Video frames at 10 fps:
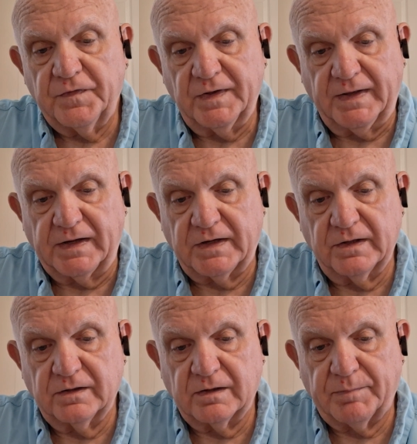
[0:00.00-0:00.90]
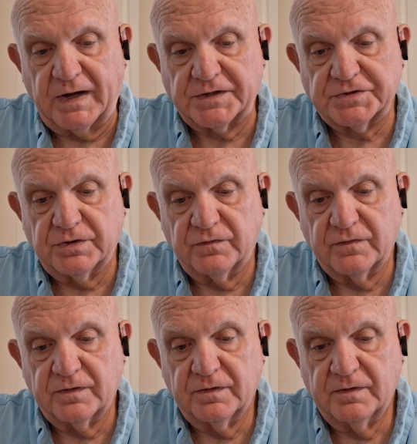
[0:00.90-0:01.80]
Then they kill the
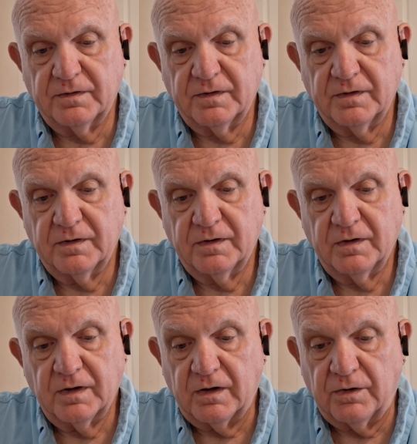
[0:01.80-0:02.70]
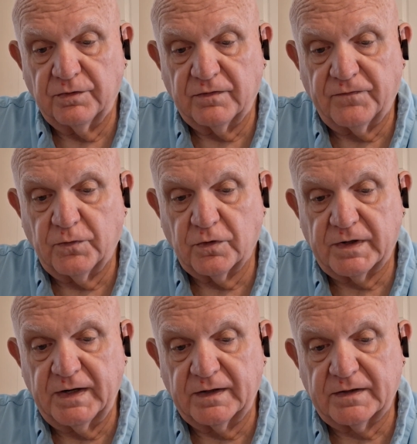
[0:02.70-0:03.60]
Passover on the
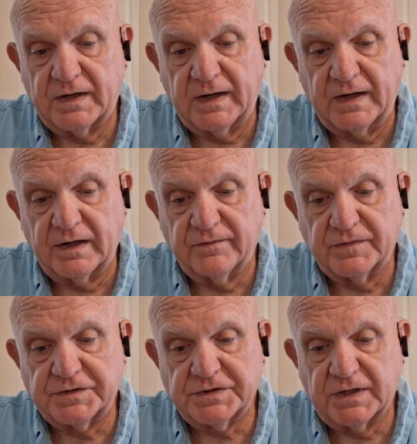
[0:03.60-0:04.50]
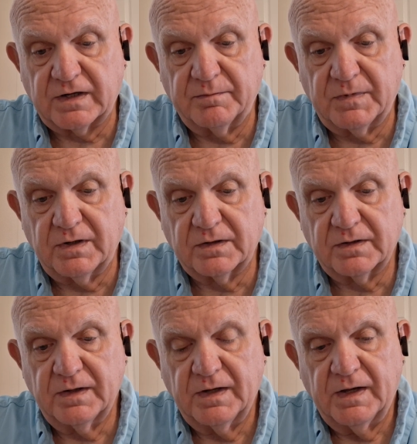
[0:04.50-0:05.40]
fourteenth day of the second month.
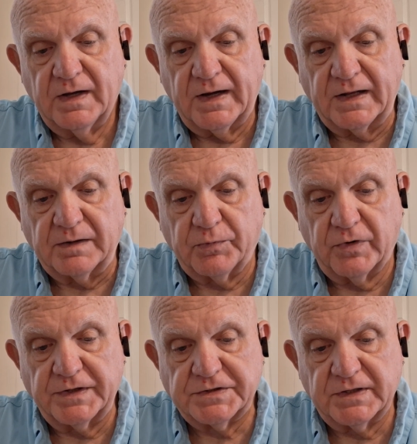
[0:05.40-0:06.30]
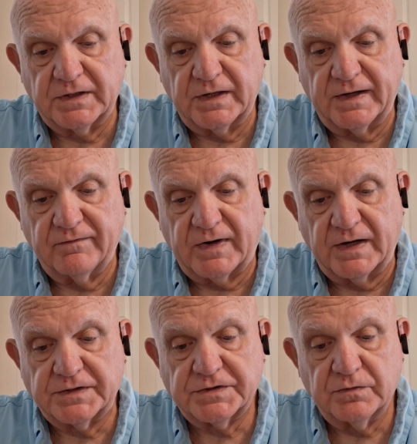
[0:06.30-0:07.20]
And the priests and the
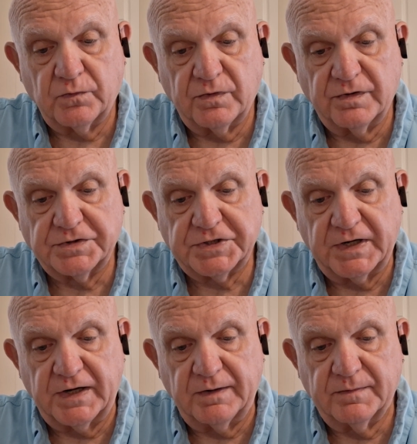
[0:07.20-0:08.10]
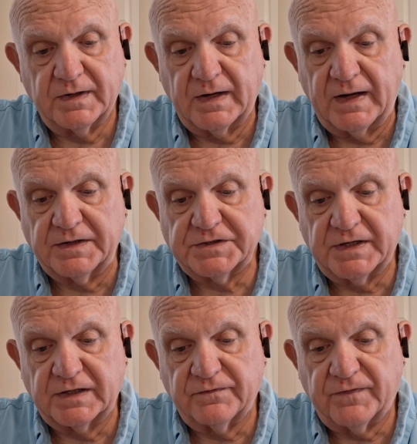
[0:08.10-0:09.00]
Levites were ashamed and
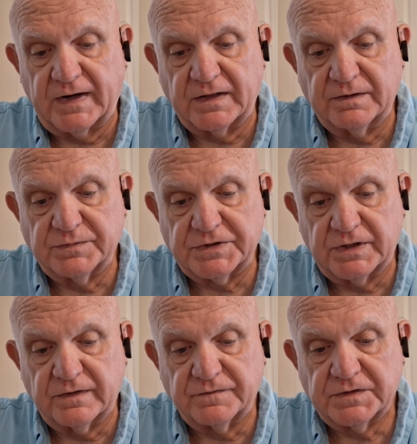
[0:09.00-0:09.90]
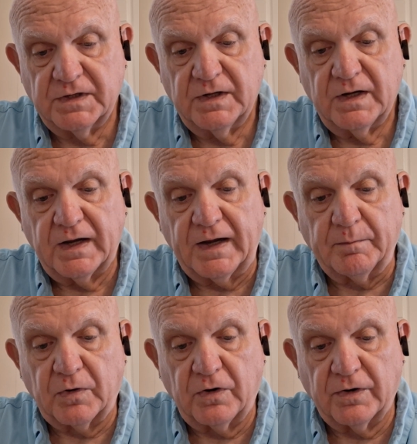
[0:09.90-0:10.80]
sanctified themselves and
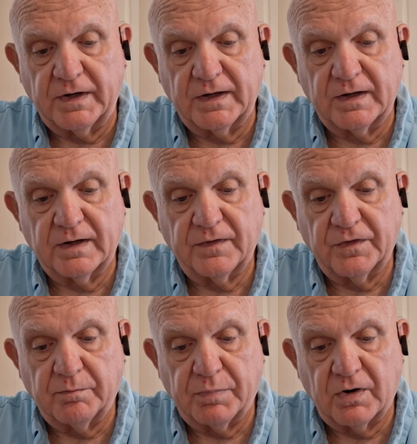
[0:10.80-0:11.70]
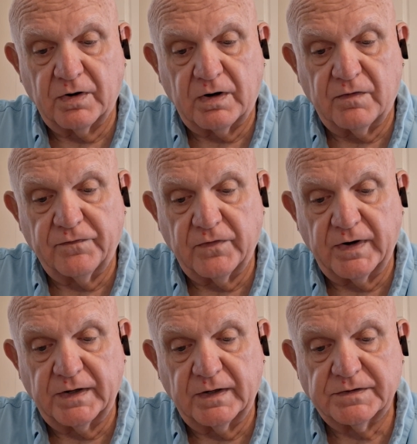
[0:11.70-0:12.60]
brought in the burnt
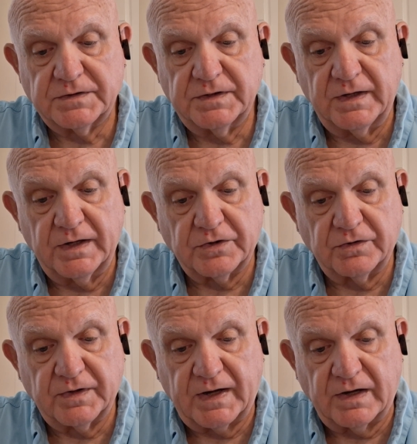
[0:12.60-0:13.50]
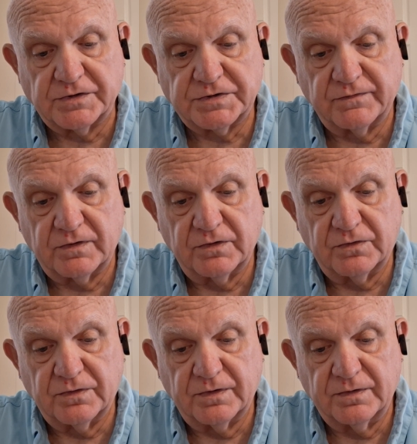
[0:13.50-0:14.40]
offerings into the house of the
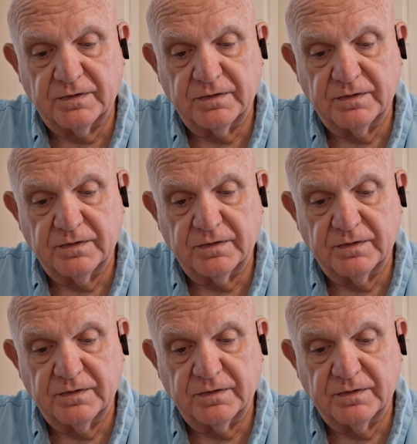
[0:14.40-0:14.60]
Lord.